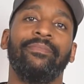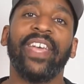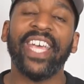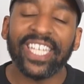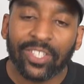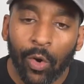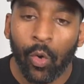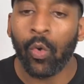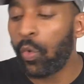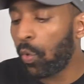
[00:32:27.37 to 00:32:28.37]
It's
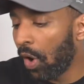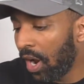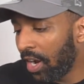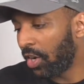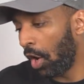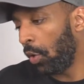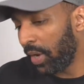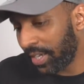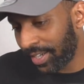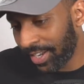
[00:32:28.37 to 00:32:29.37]
all
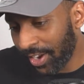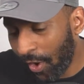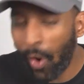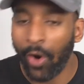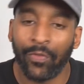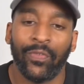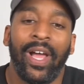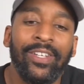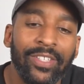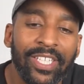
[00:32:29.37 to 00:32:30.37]
going off.
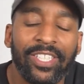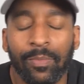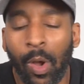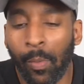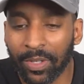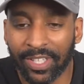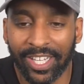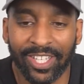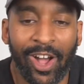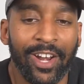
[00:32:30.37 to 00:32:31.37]
And look, these are the moments
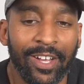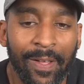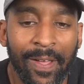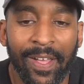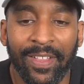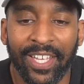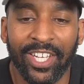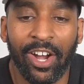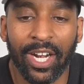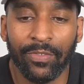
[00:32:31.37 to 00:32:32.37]
that you kind
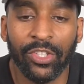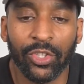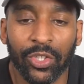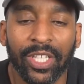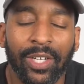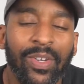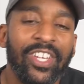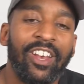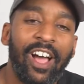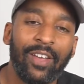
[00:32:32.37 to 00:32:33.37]
of enjoy in it, when
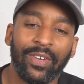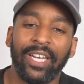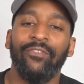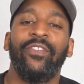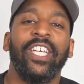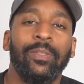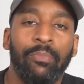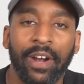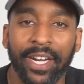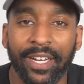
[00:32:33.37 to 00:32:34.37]
you're live and then things
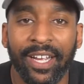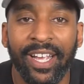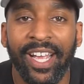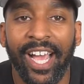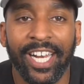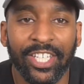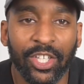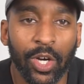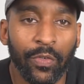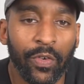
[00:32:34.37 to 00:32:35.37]
break and then you
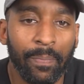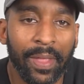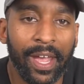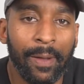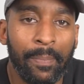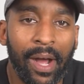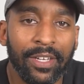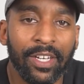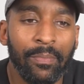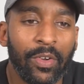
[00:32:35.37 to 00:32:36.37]
go from there. But
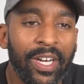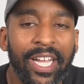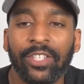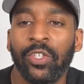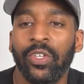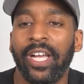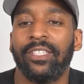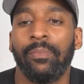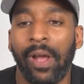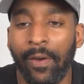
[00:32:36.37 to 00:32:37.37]
you know, I'm not going to get too
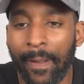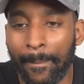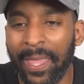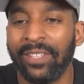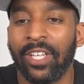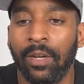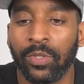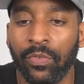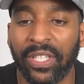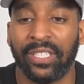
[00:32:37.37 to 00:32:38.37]
gassed about it in
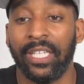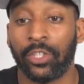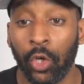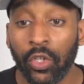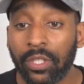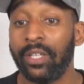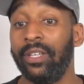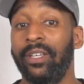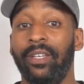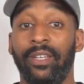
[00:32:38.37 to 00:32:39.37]
terms of it's good.
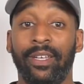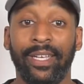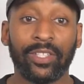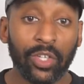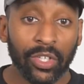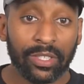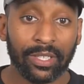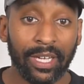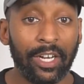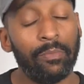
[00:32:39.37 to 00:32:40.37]
It's good.
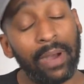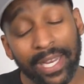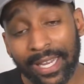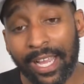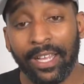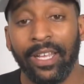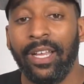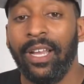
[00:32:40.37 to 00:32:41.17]
I don't mind that.